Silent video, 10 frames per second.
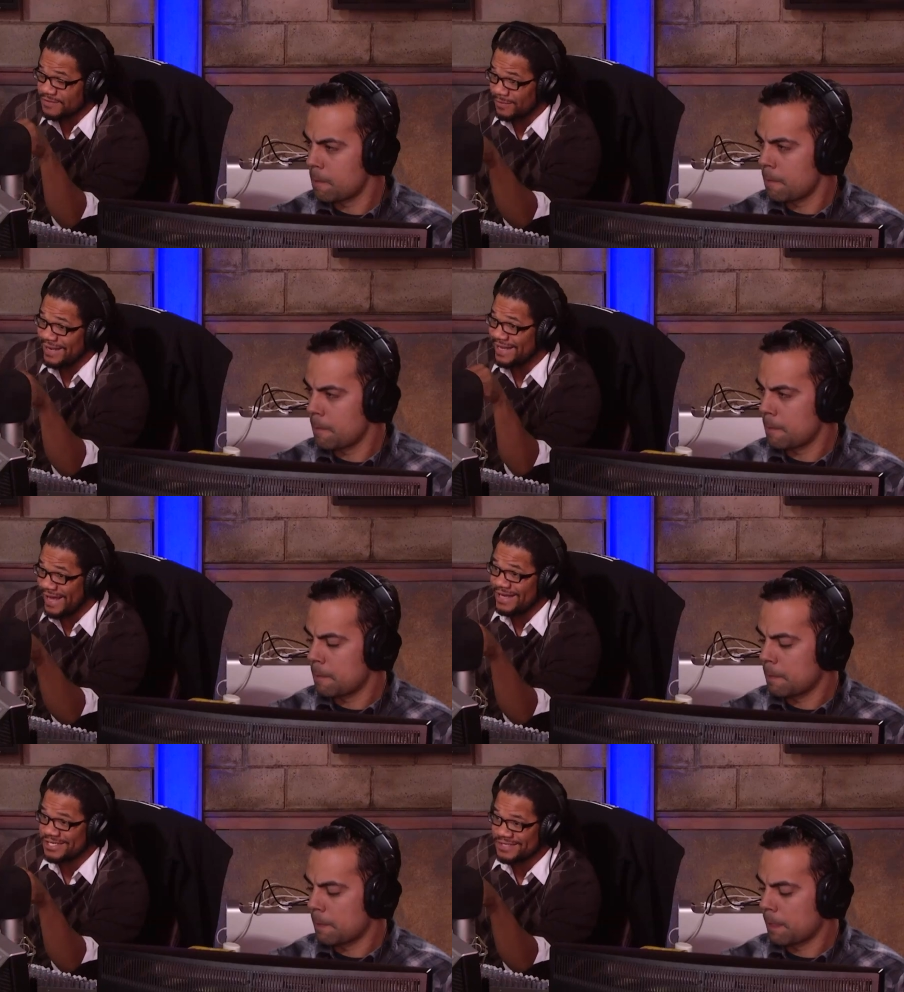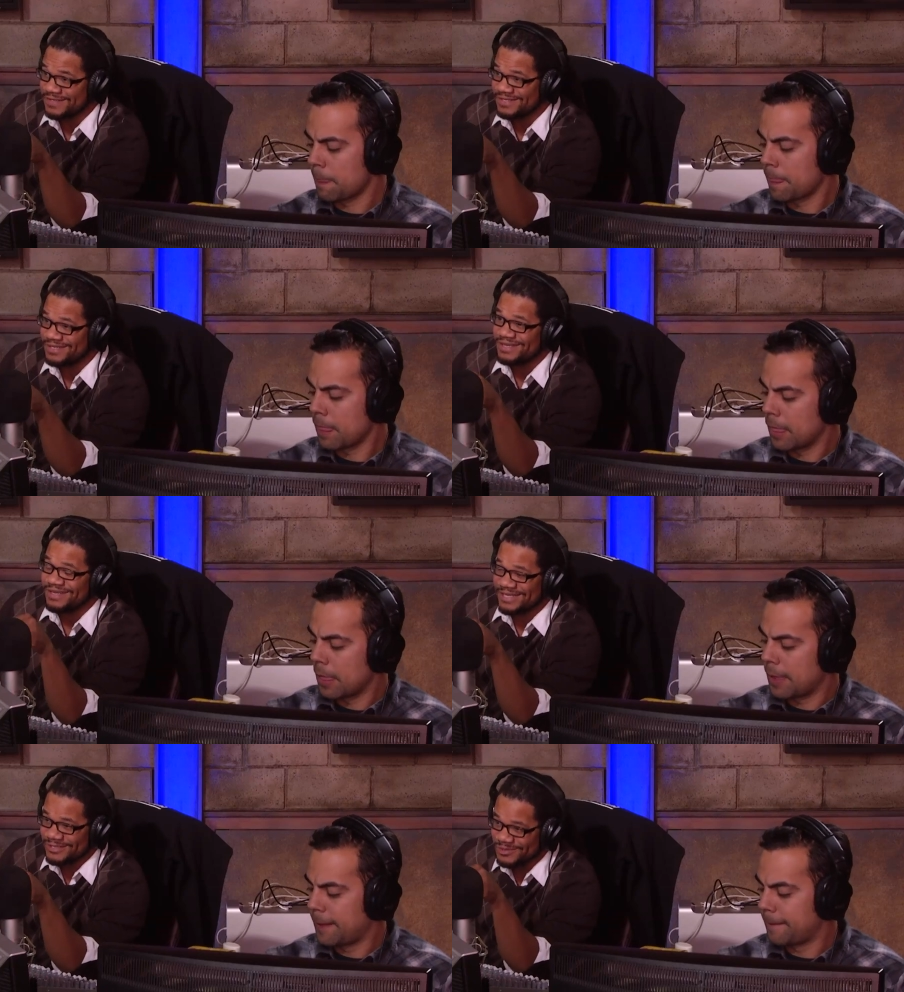Speaker 1: somebody can show it,
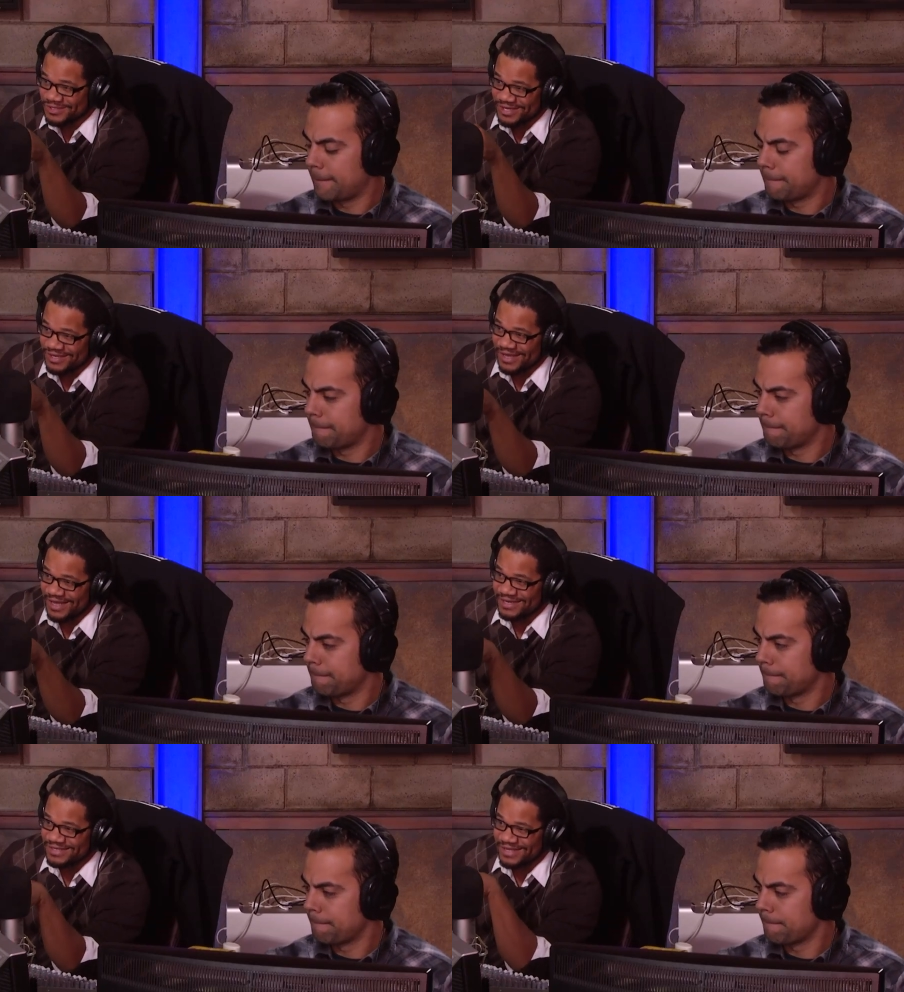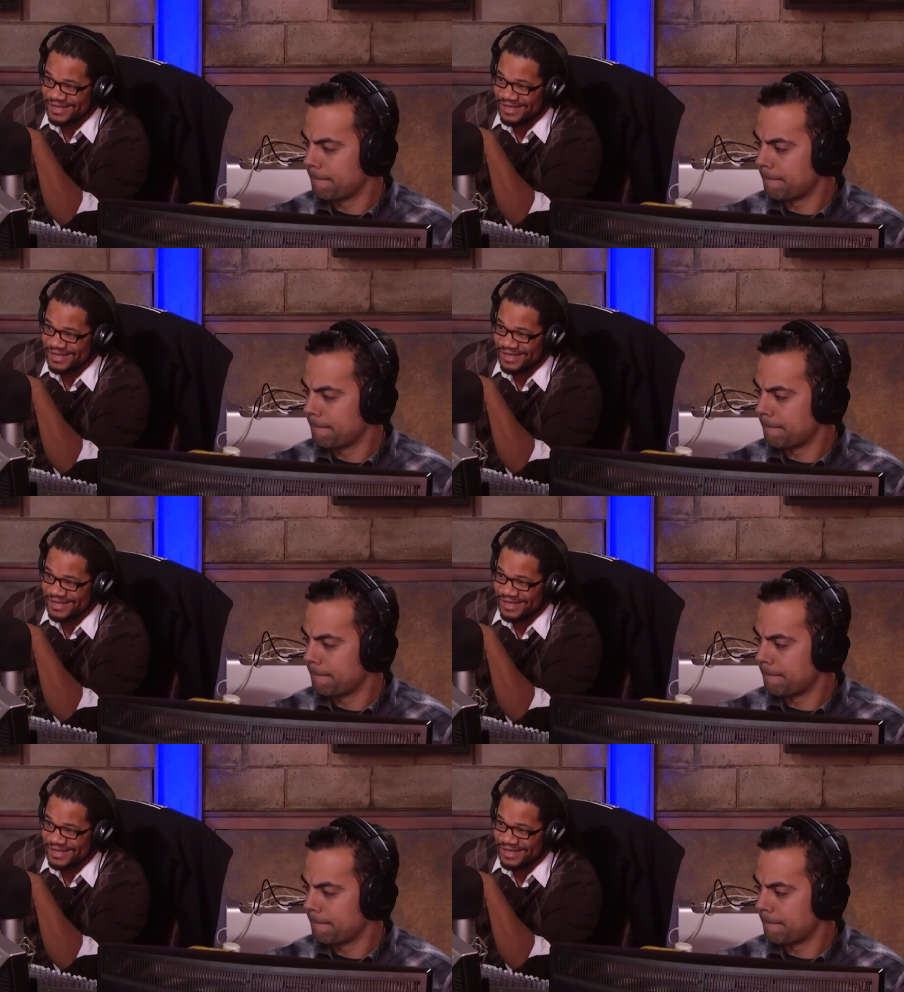guess who's gonna look at it?